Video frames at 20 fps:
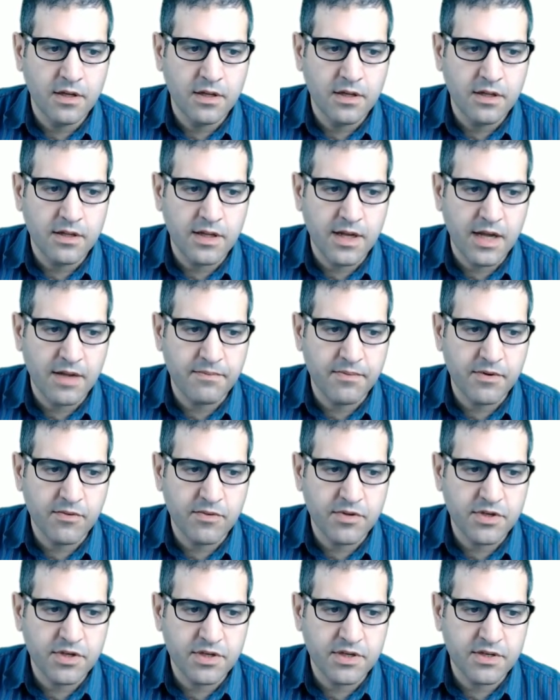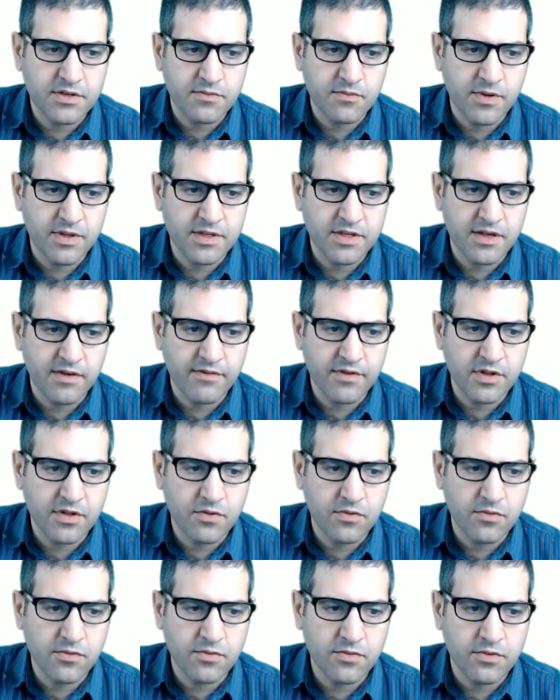the IP which is
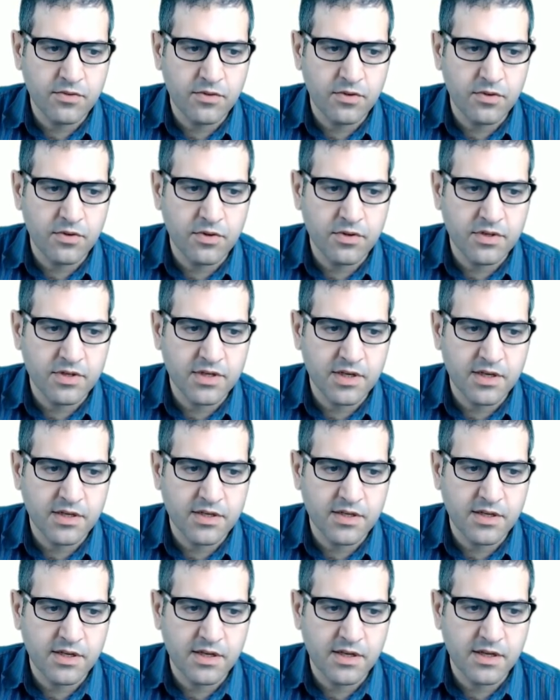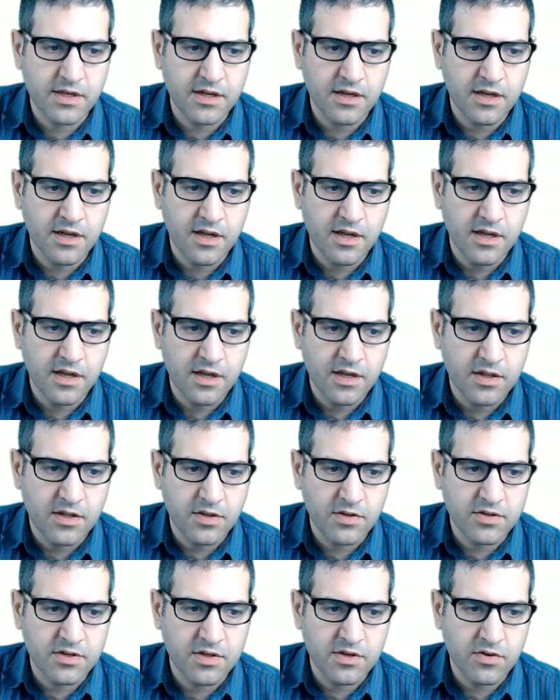
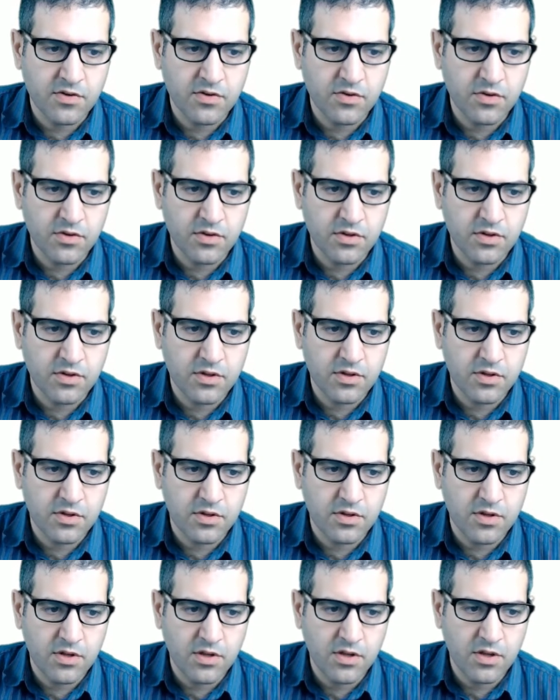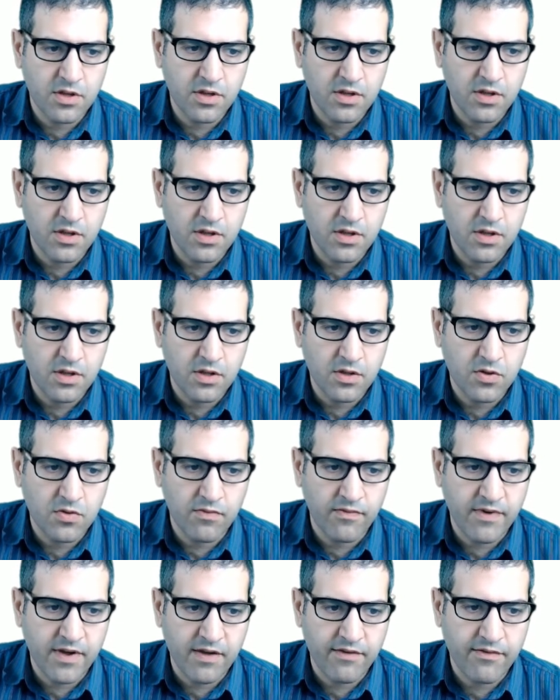
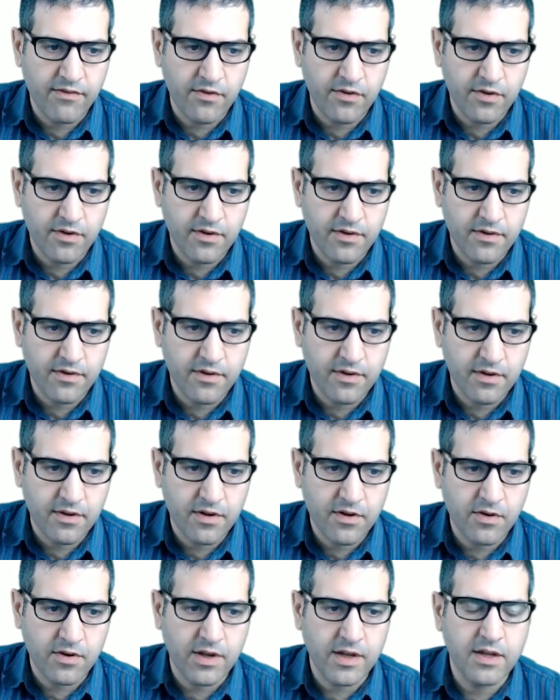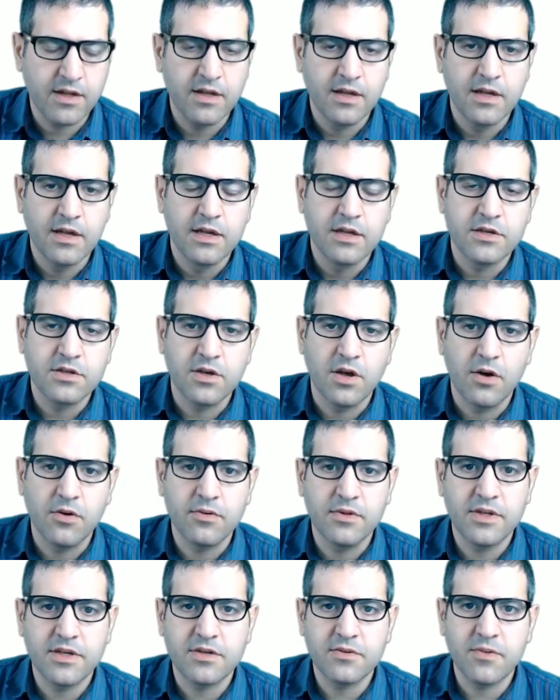172.16.0.254. Okay, so
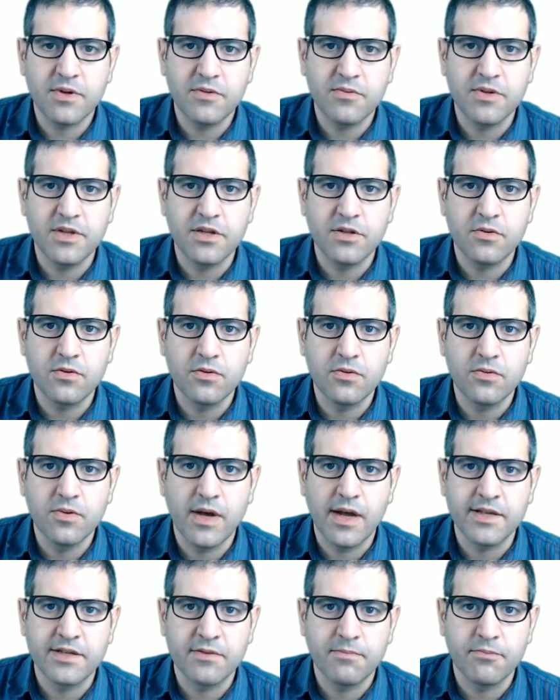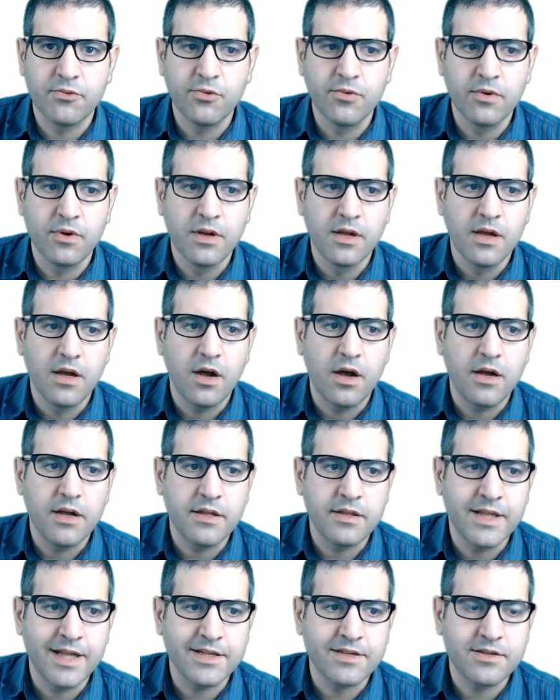this is what we need to do as a pool.
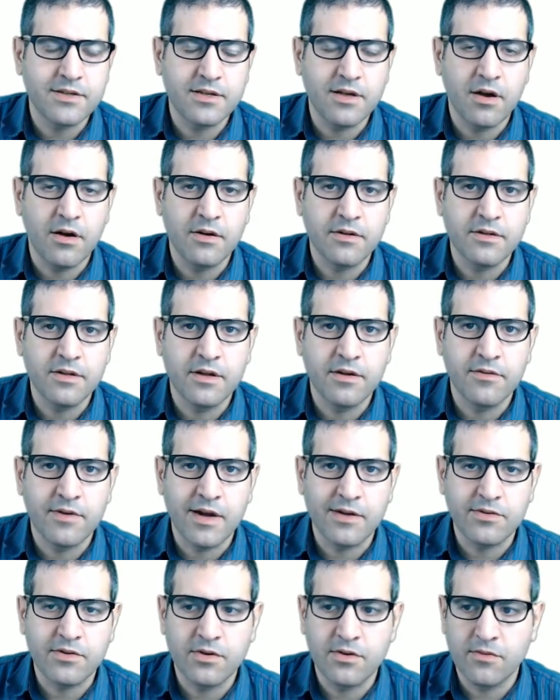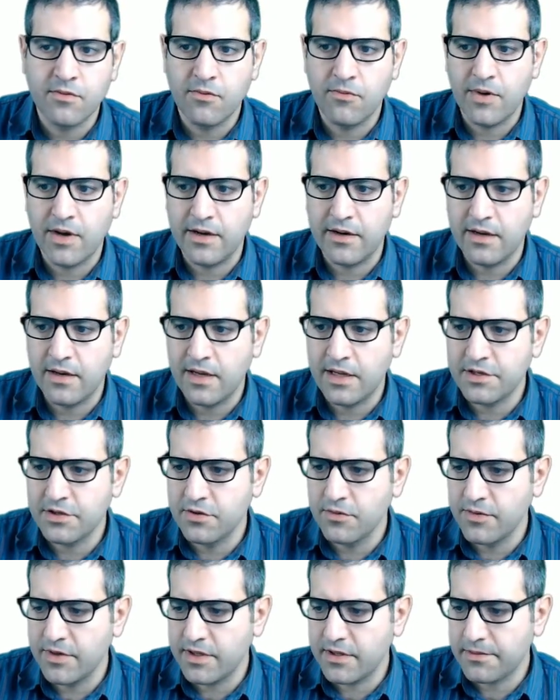That's on router 1. Let's
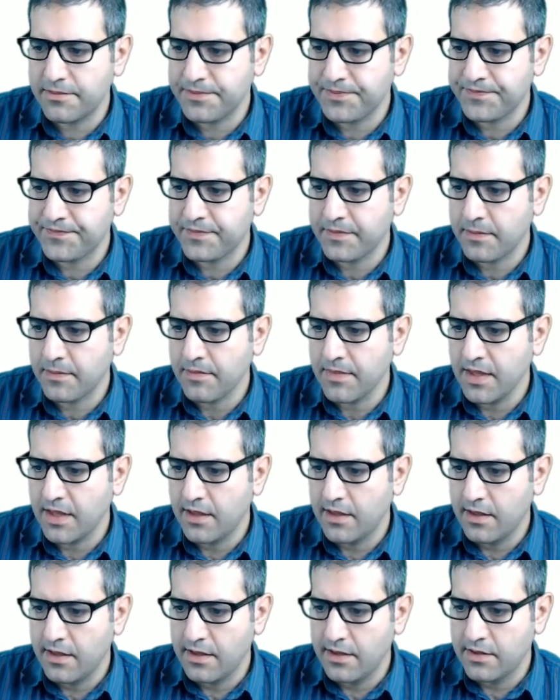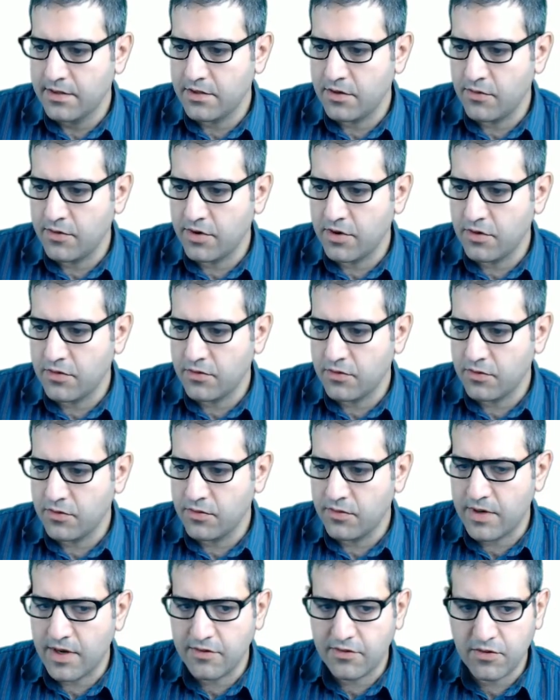do it. So we go to
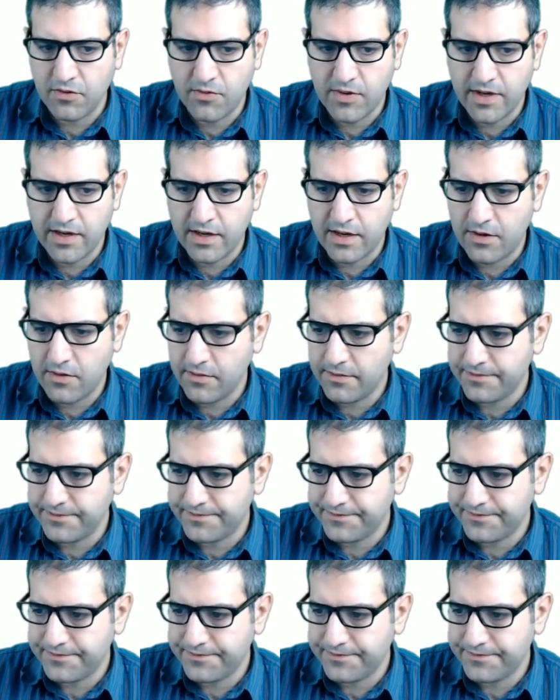router 1 now,